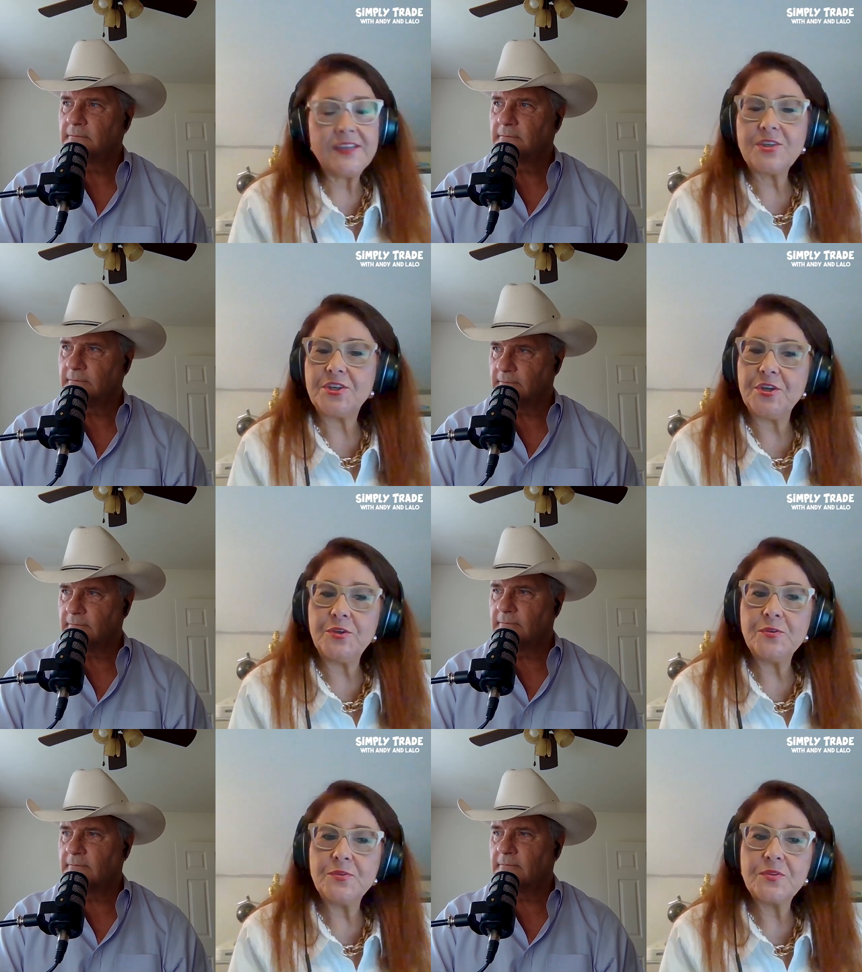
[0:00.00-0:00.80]
Speaker 1: Please
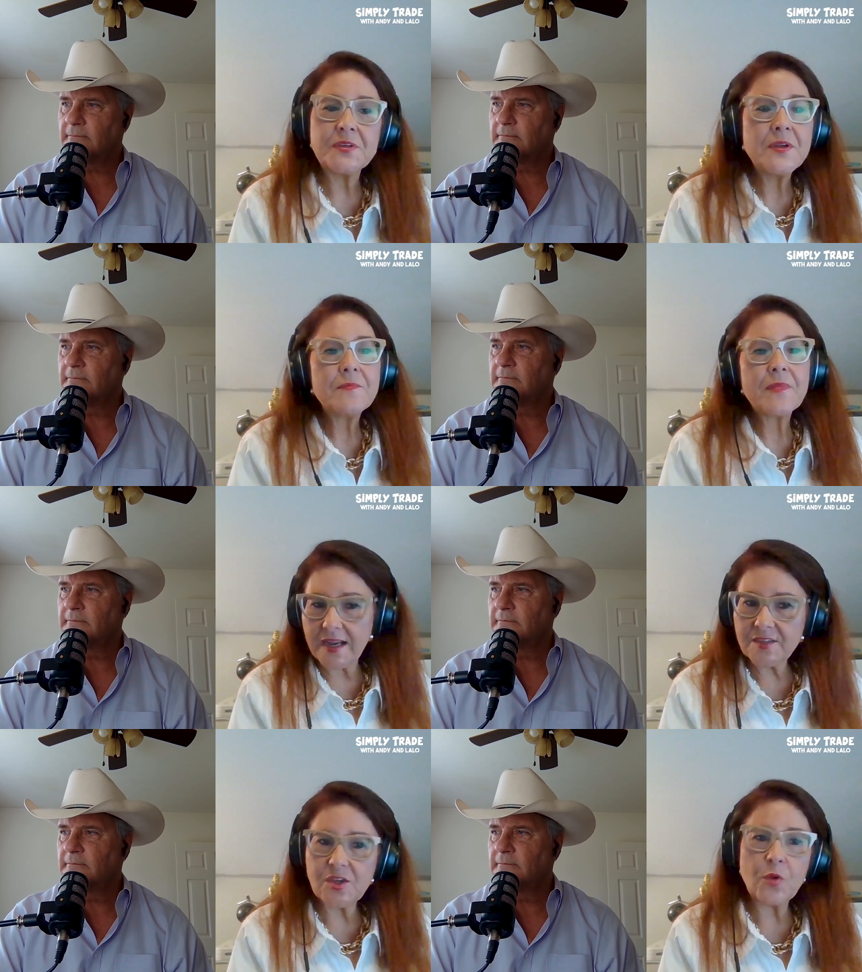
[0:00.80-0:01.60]
mm-hmm. use
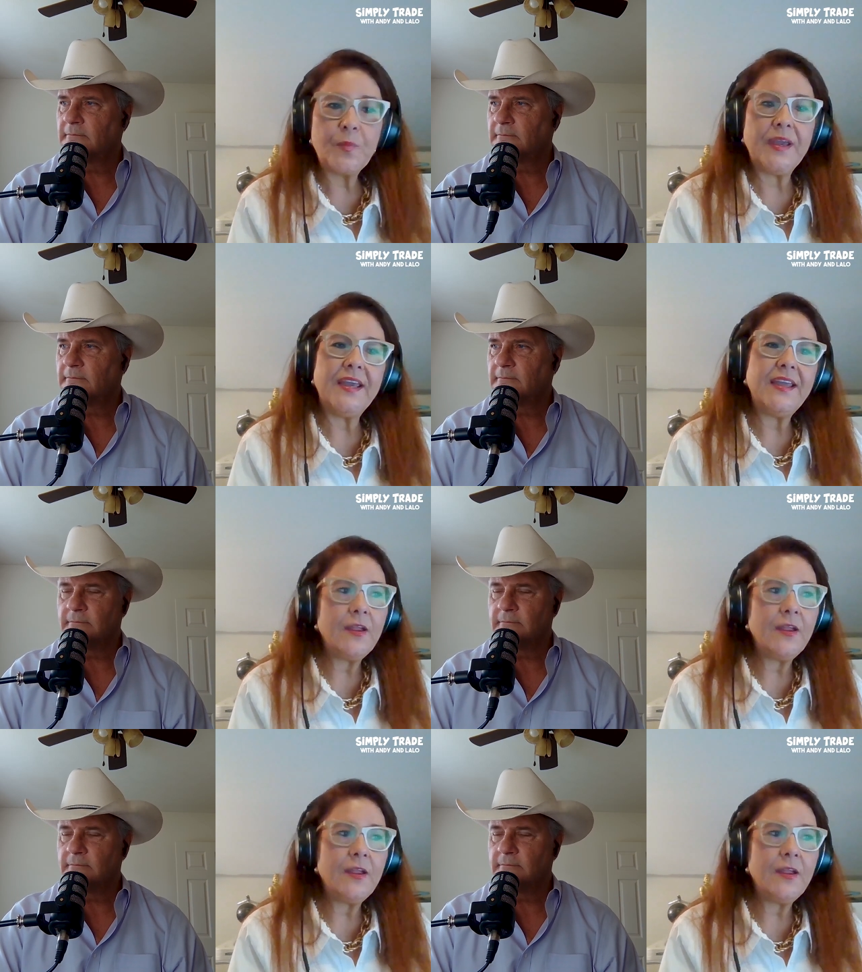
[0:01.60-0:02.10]
our SOP.